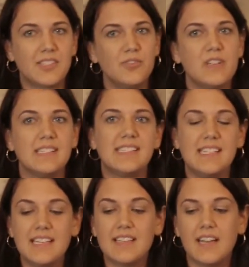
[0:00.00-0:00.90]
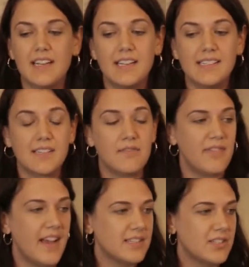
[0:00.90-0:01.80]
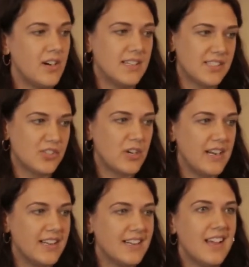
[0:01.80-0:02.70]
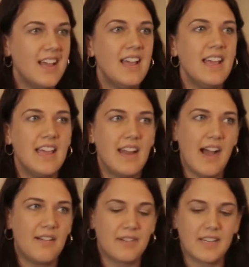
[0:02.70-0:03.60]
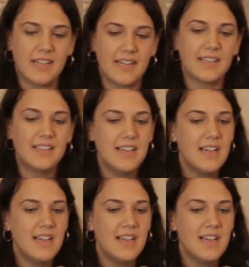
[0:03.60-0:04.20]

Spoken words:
So you can see that it is in fact concentrated in Africa.